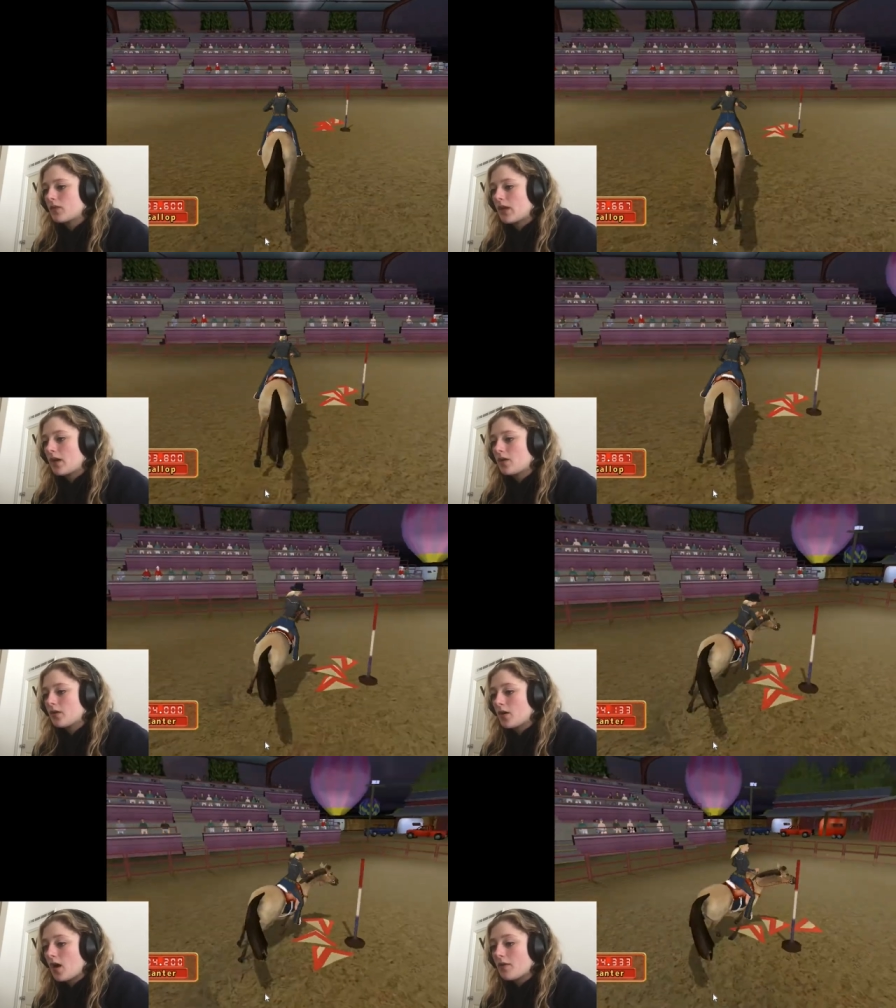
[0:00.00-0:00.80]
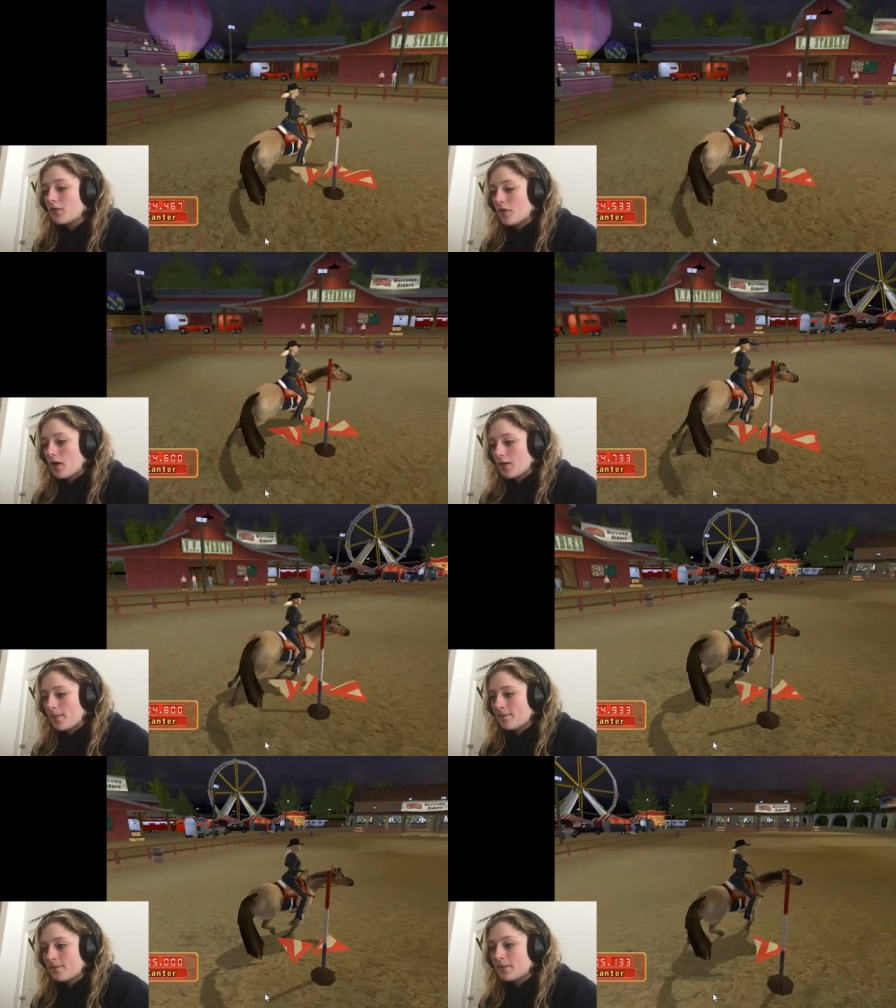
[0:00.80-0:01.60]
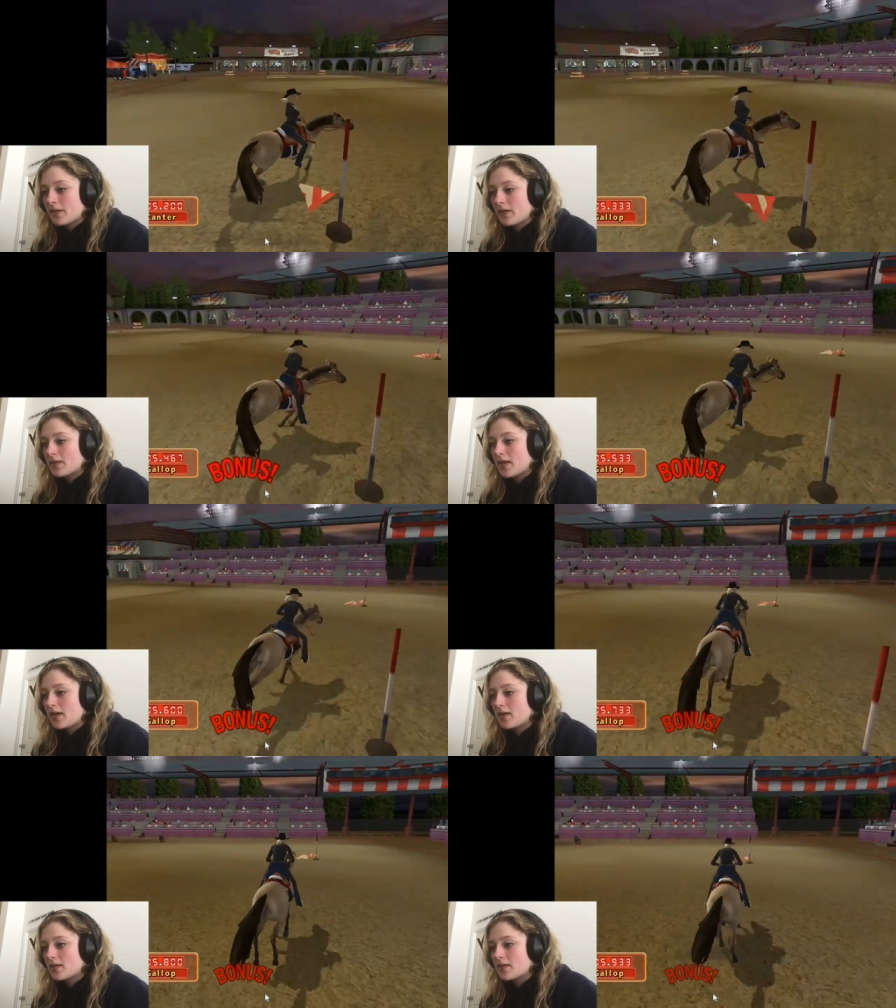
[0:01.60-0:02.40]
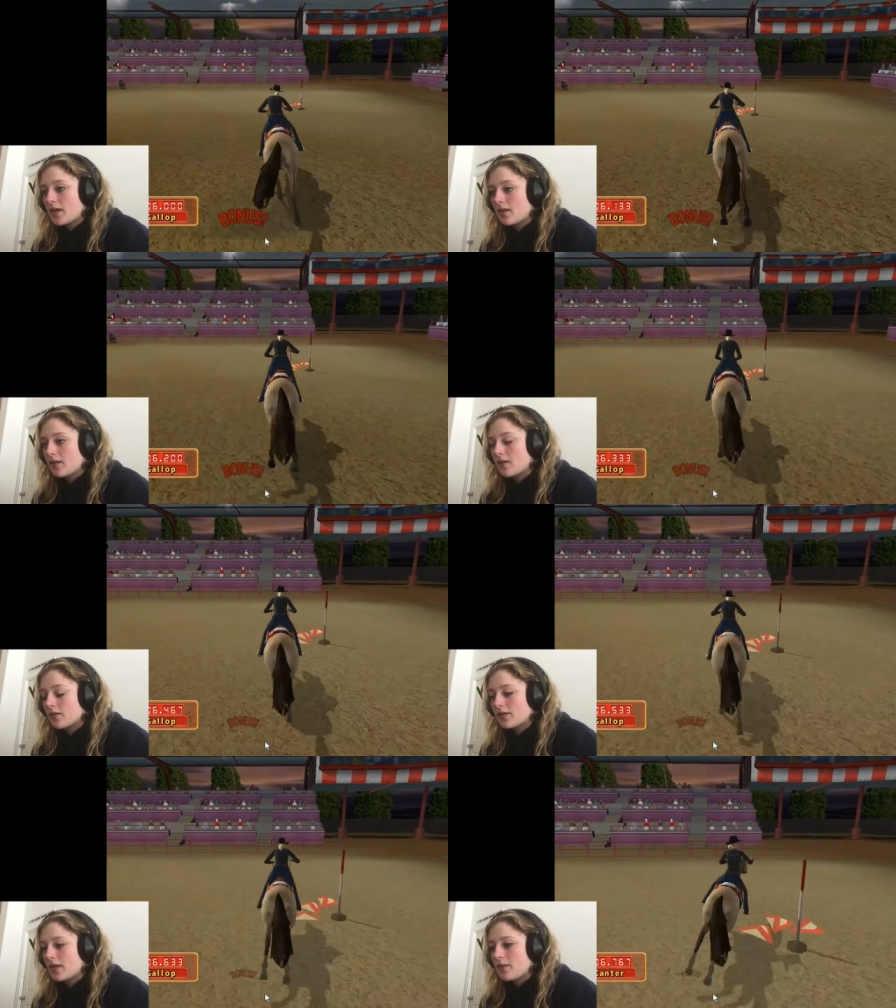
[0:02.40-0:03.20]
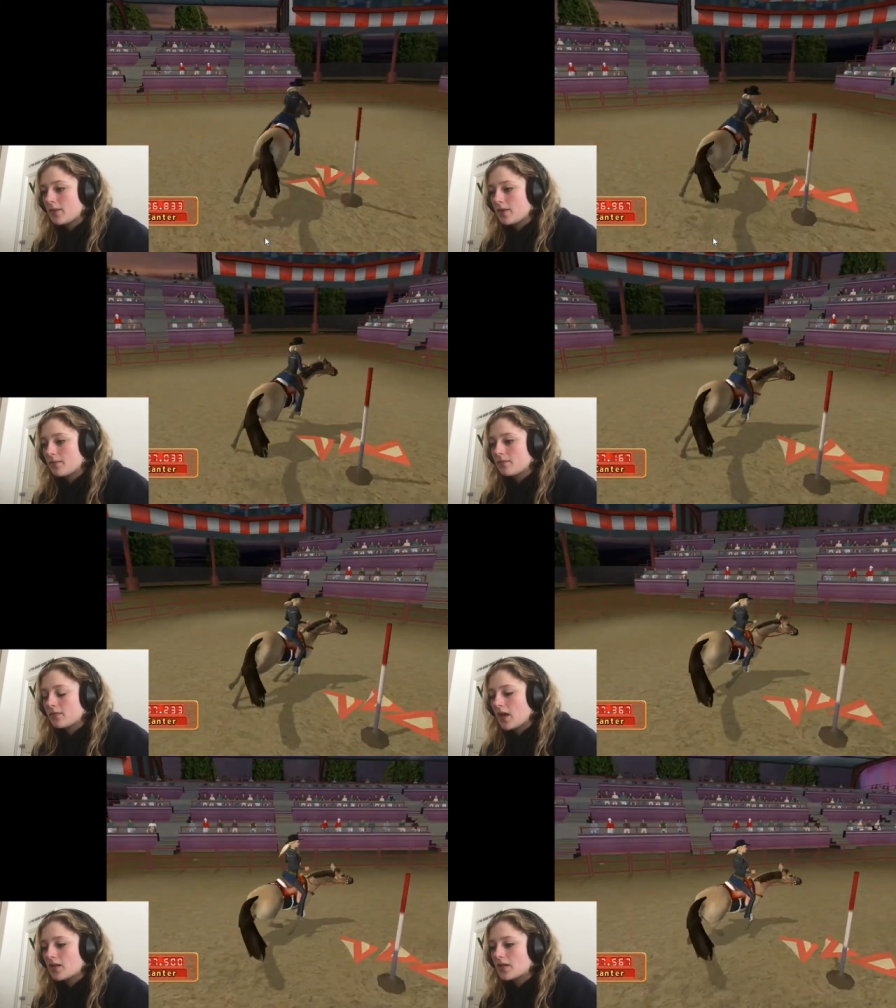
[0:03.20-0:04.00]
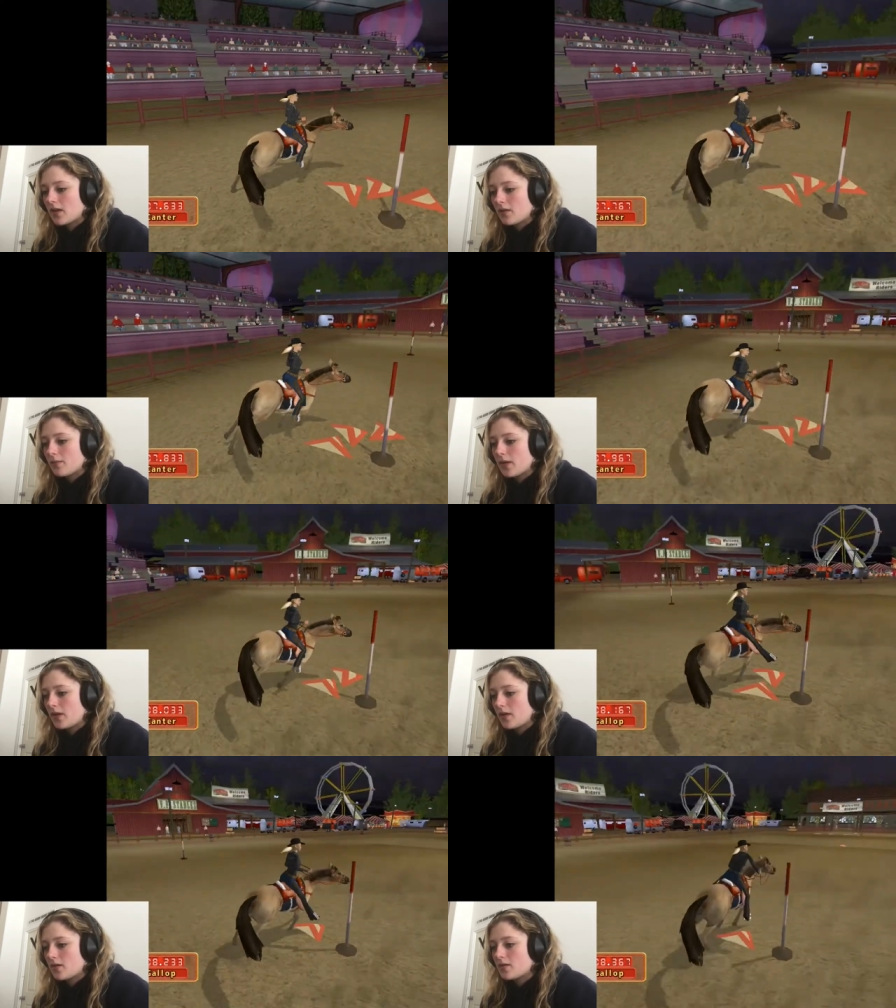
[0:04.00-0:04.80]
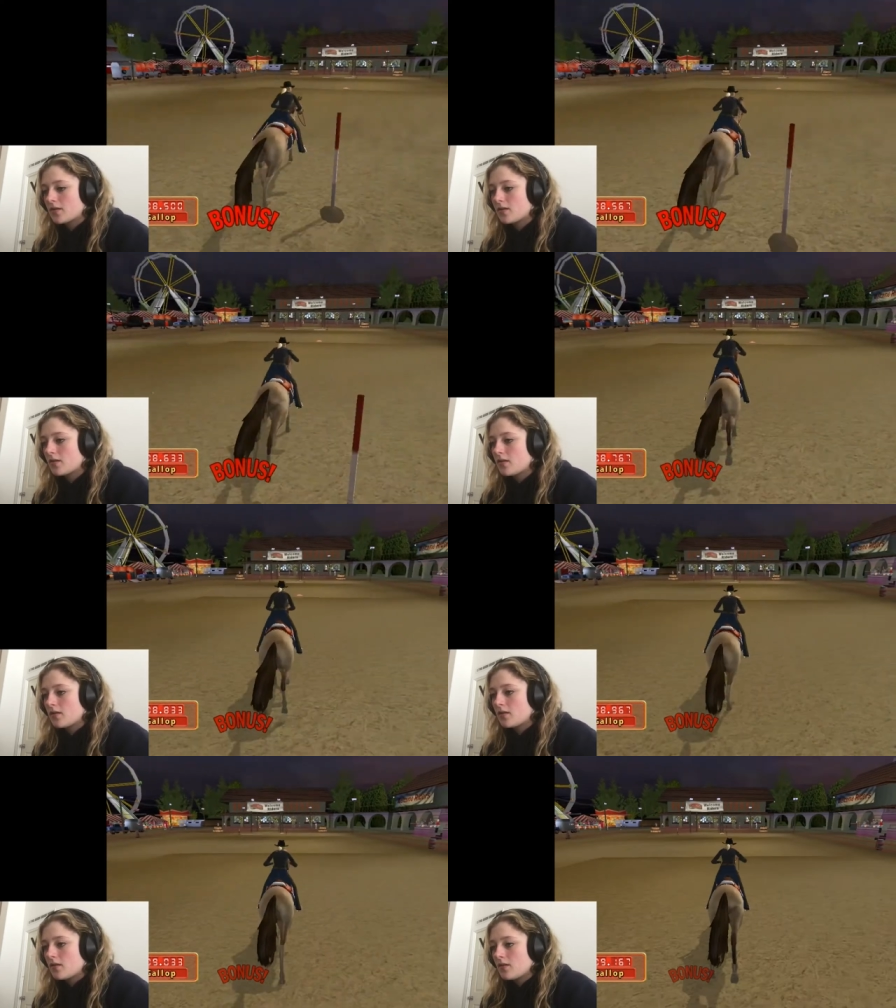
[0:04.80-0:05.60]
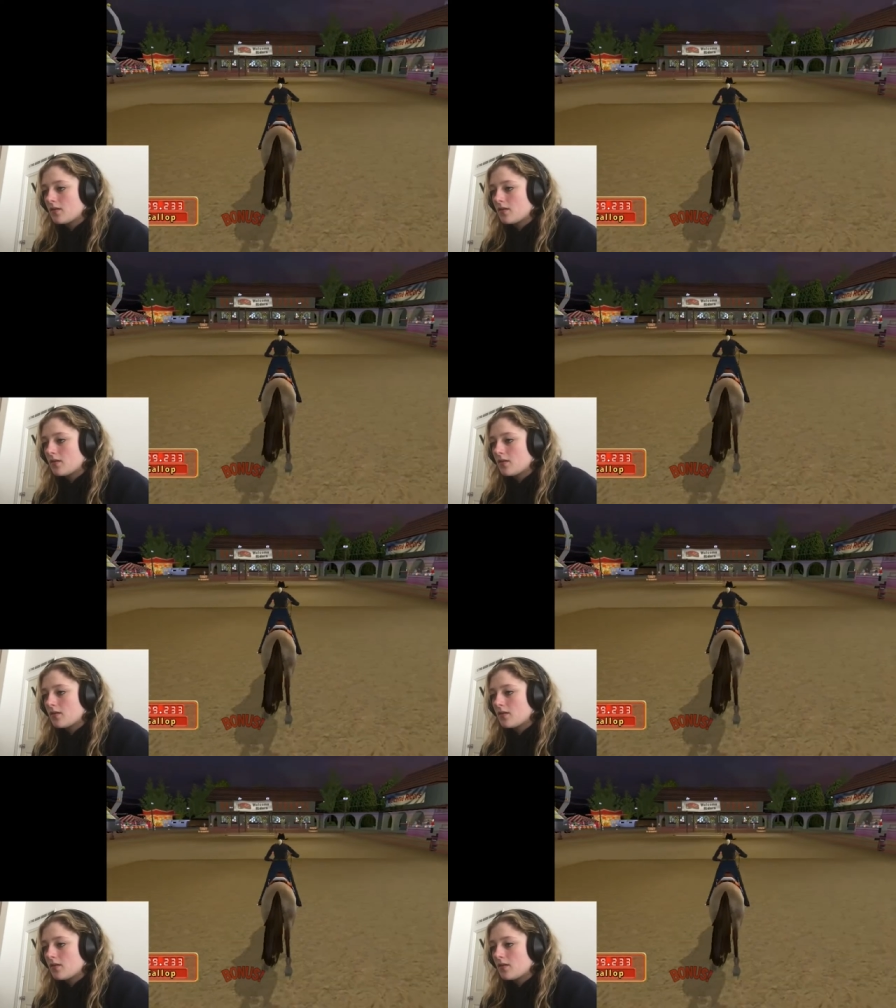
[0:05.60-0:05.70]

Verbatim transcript: They got a good offer on him, but they decided to sell or keep him, not sell him, because